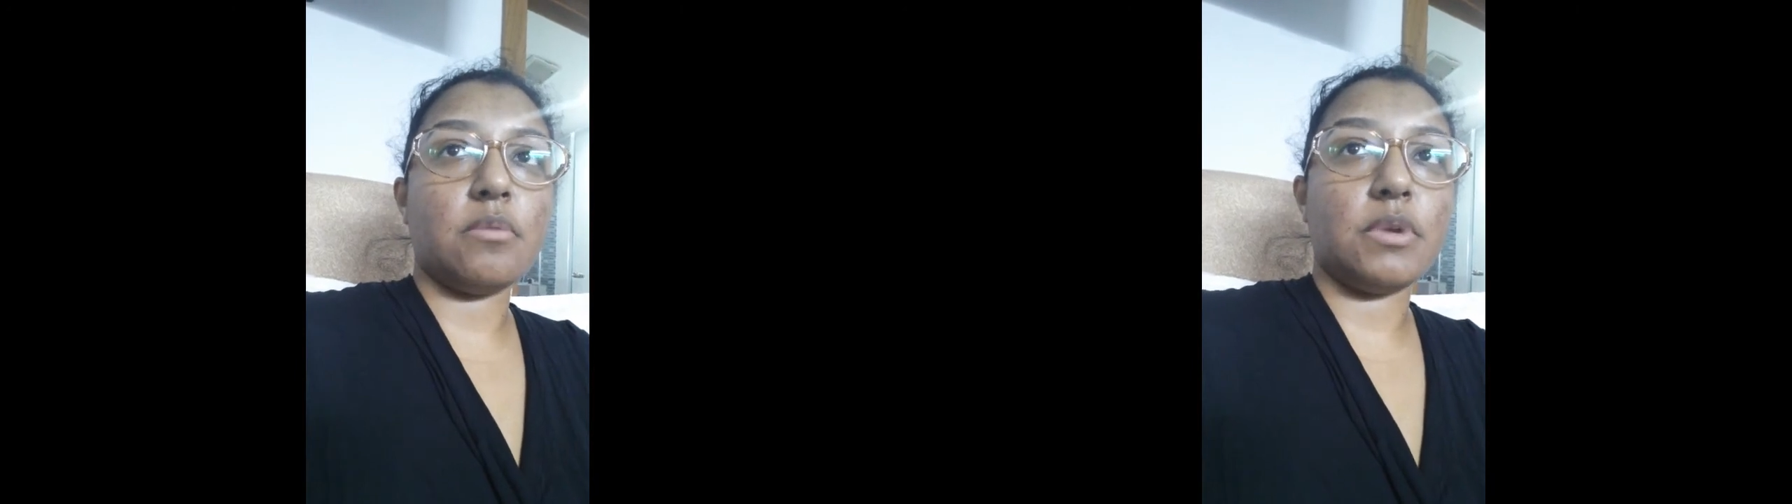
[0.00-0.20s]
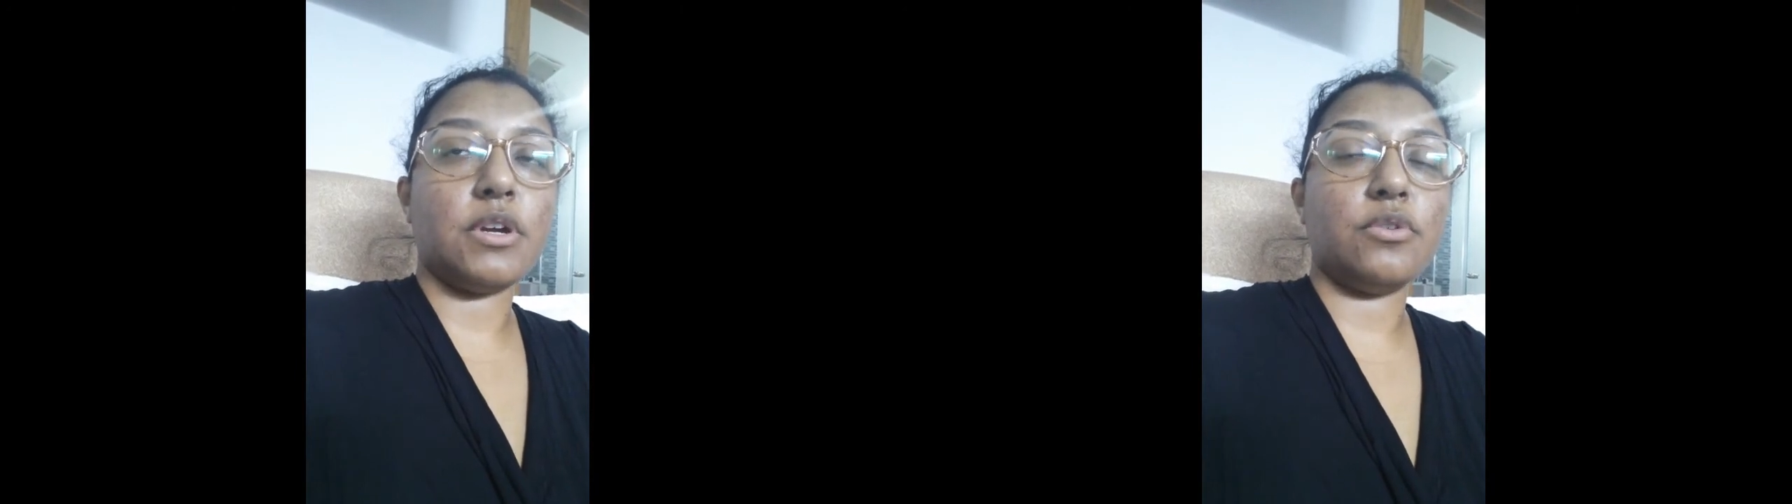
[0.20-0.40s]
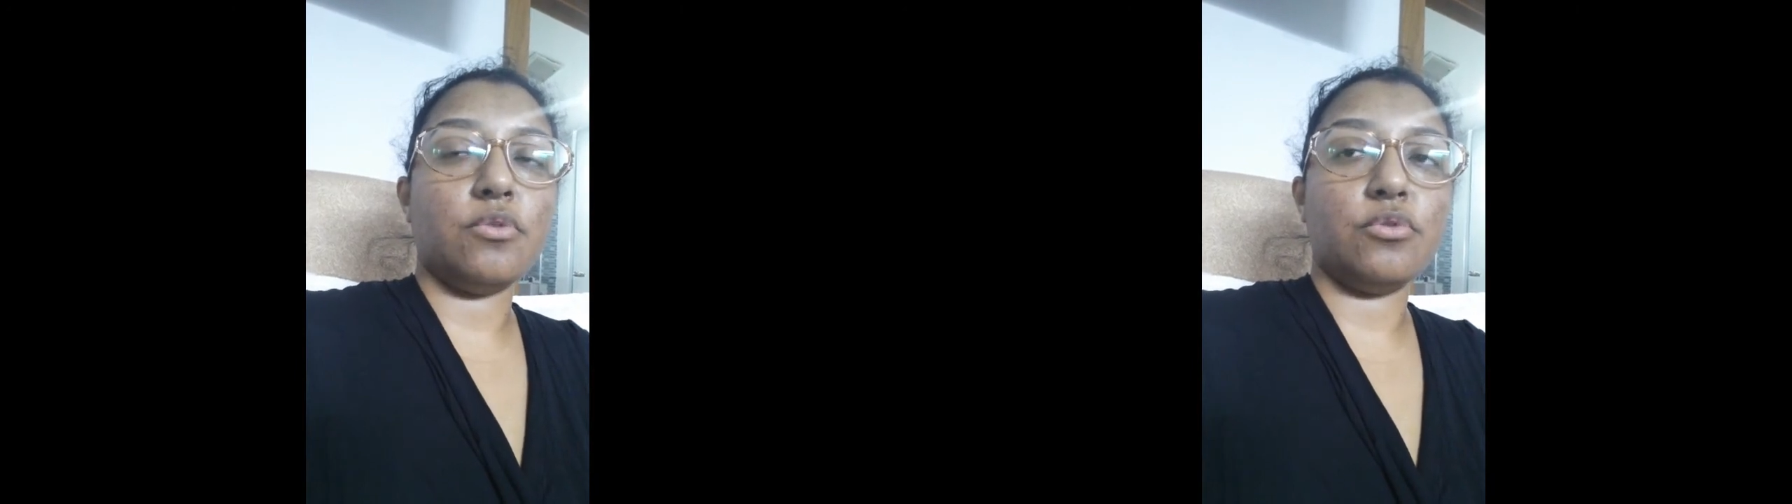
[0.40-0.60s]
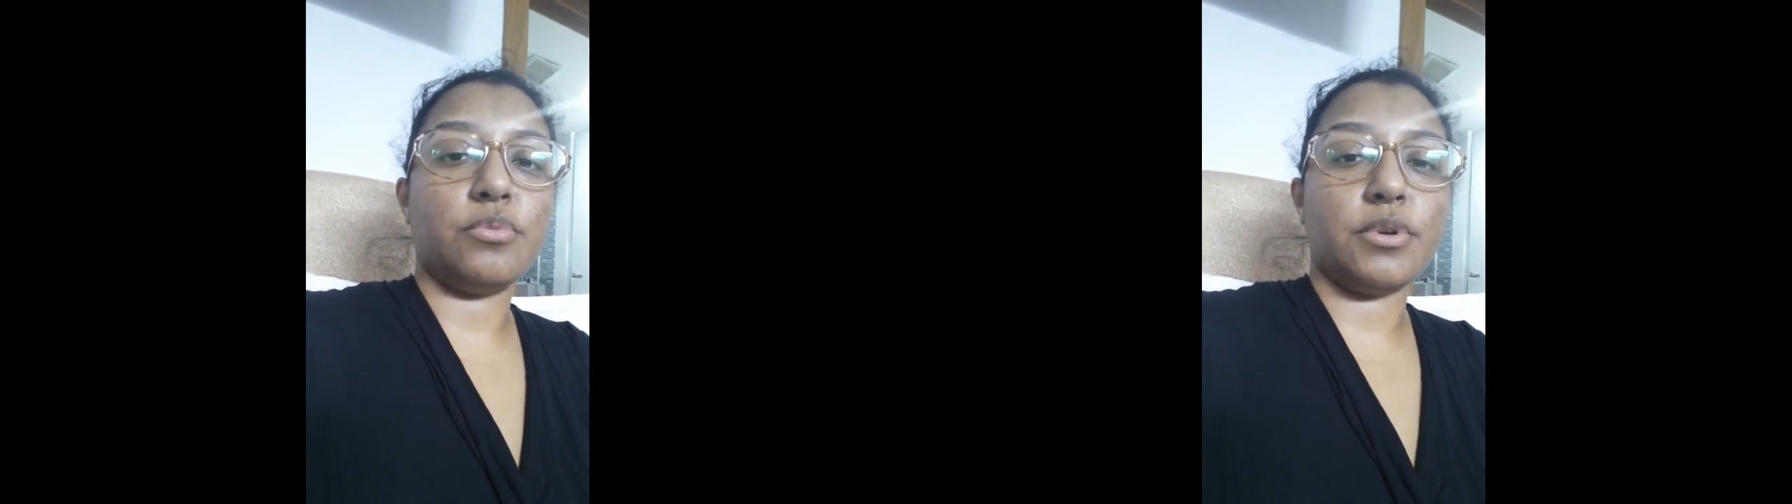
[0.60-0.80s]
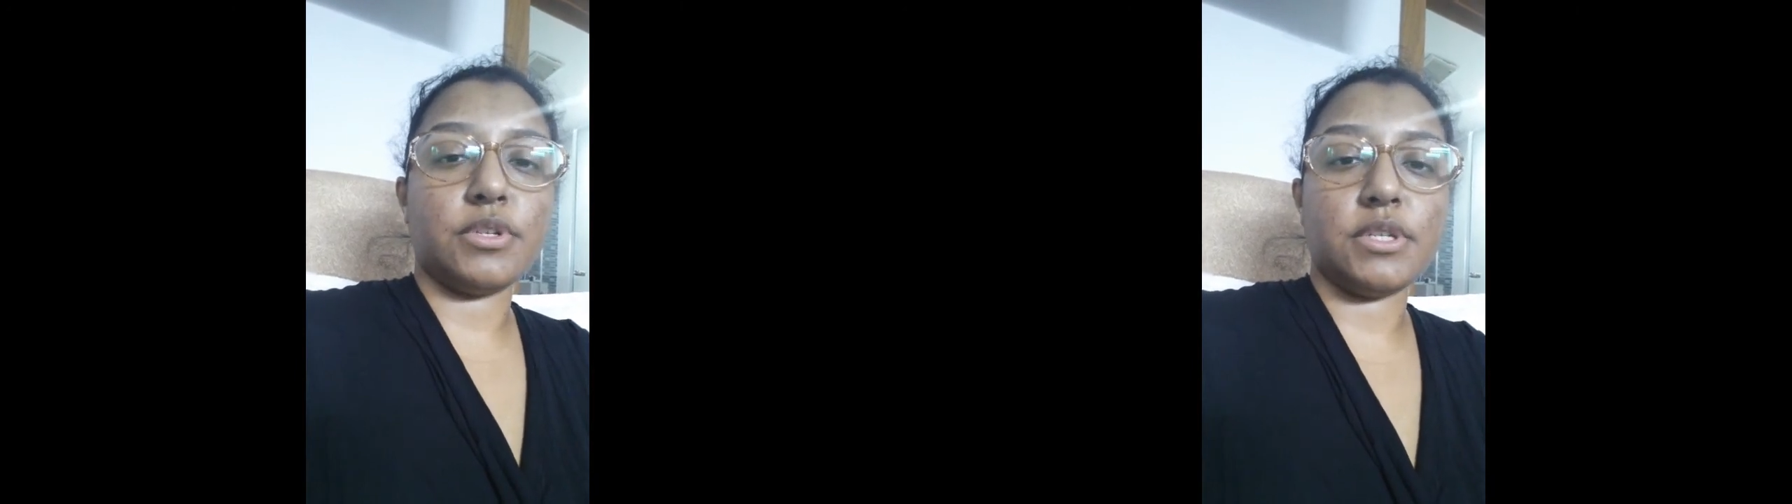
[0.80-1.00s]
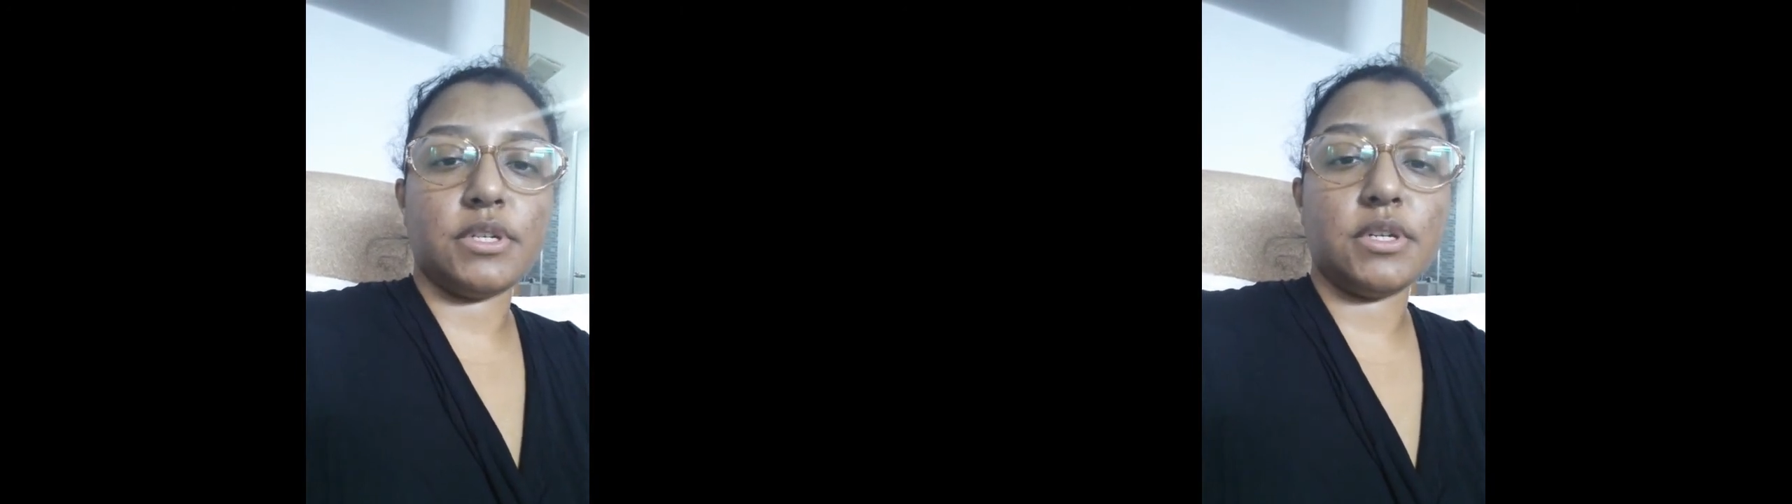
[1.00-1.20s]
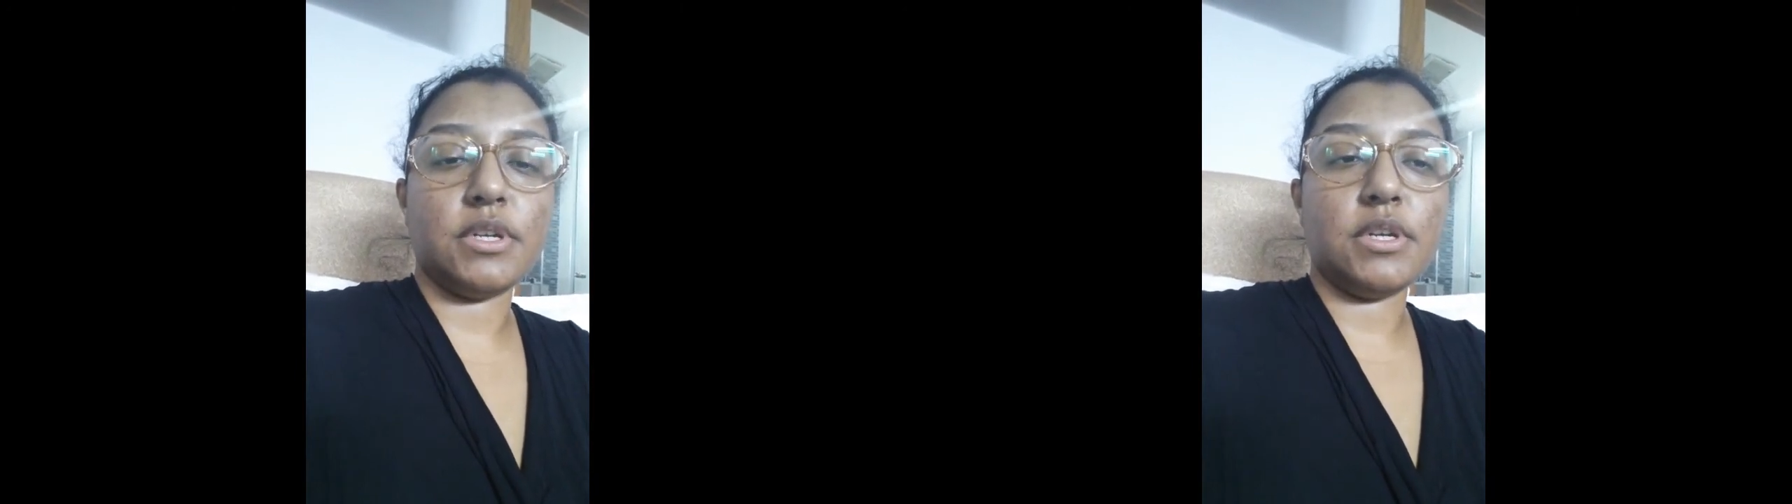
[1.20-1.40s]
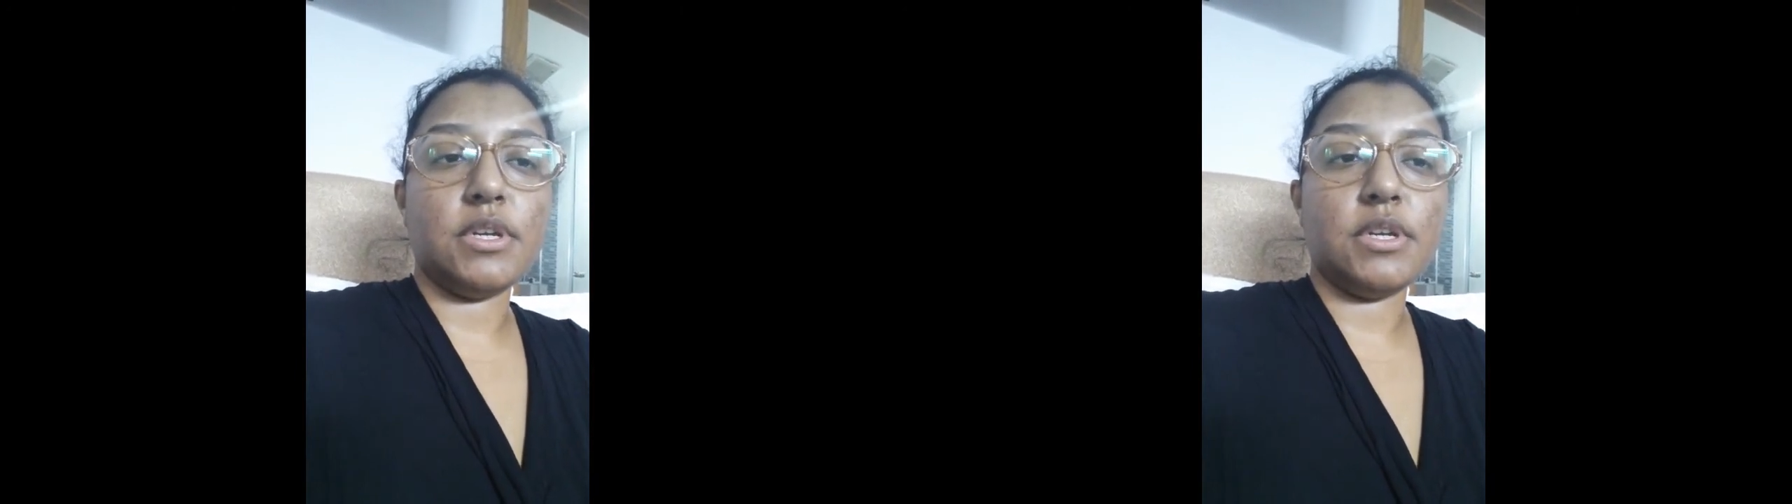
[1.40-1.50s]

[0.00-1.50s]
I'm like an old person.